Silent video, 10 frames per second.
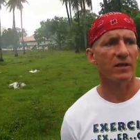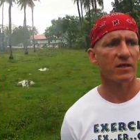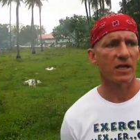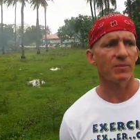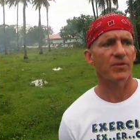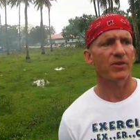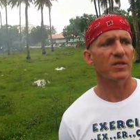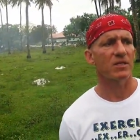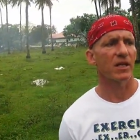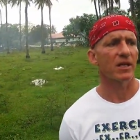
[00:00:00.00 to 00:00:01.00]
There's a couple
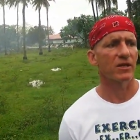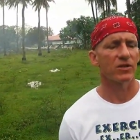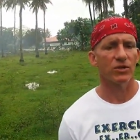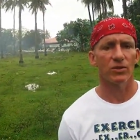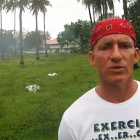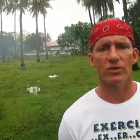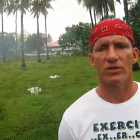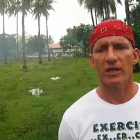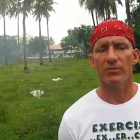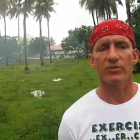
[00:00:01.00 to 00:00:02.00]
things they can do to
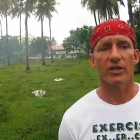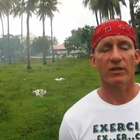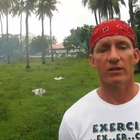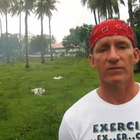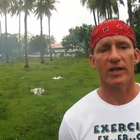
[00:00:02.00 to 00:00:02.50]
stay productive,